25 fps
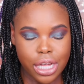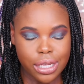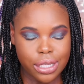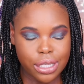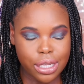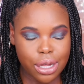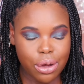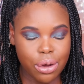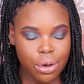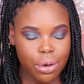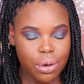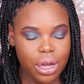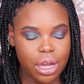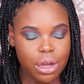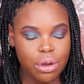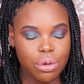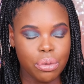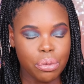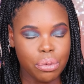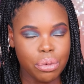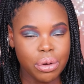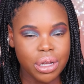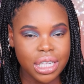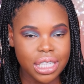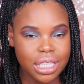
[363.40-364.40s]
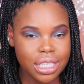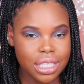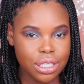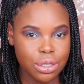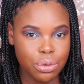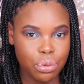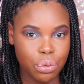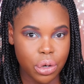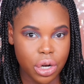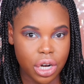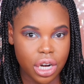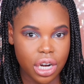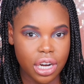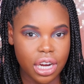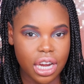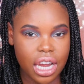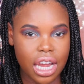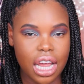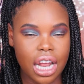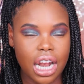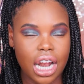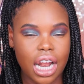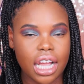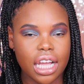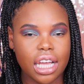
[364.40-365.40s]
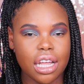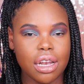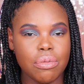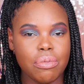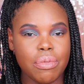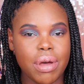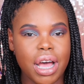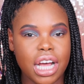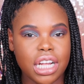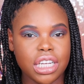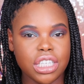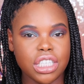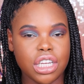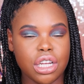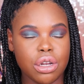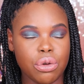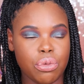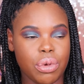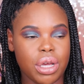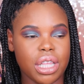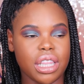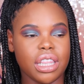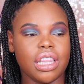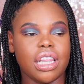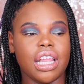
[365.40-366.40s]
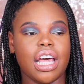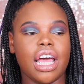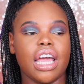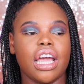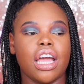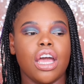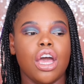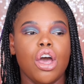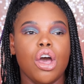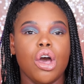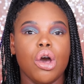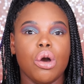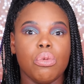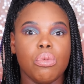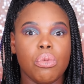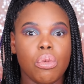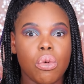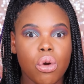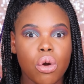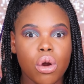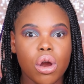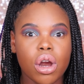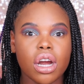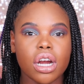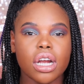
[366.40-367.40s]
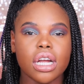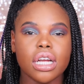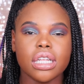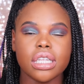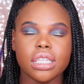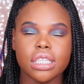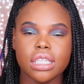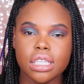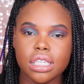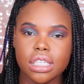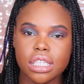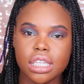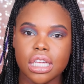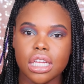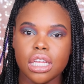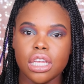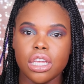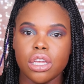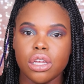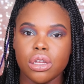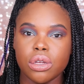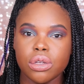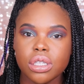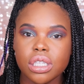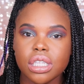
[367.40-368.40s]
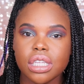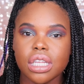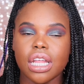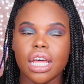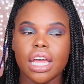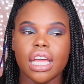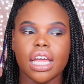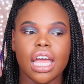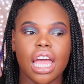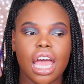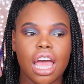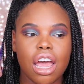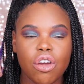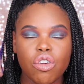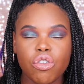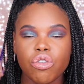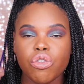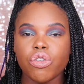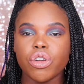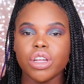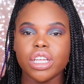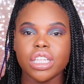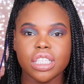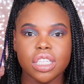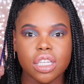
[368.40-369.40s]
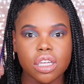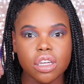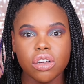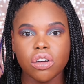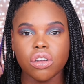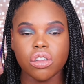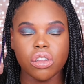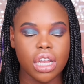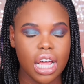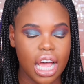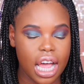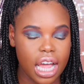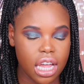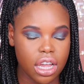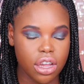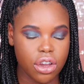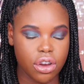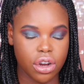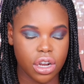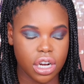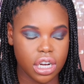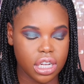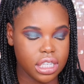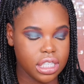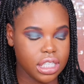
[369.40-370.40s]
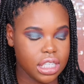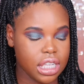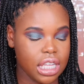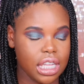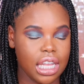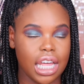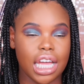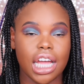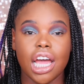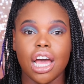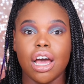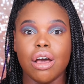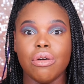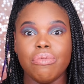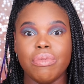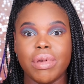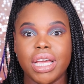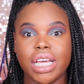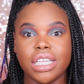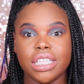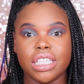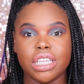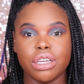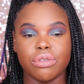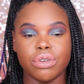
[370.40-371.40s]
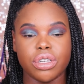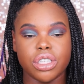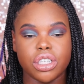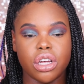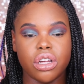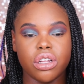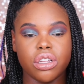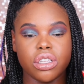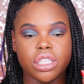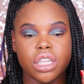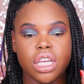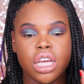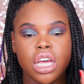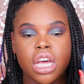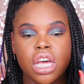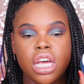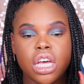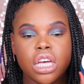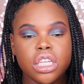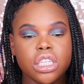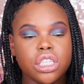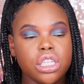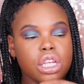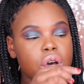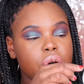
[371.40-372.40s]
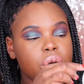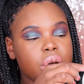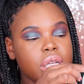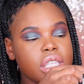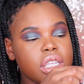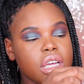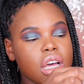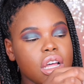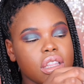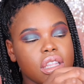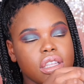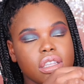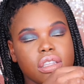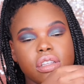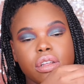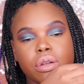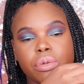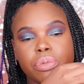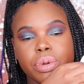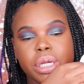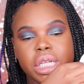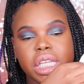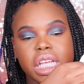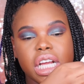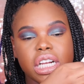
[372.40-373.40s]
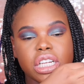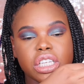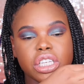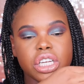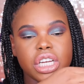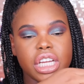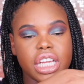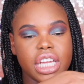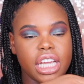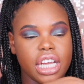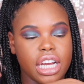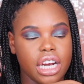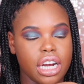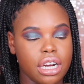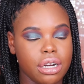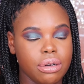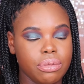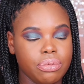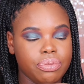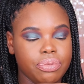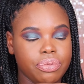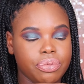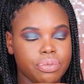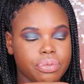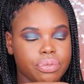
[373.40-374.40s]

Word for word: So it really does work, and I can imagine with like more consistent use, like every single night, you're gonna see like amazing results. So it's got this little protector here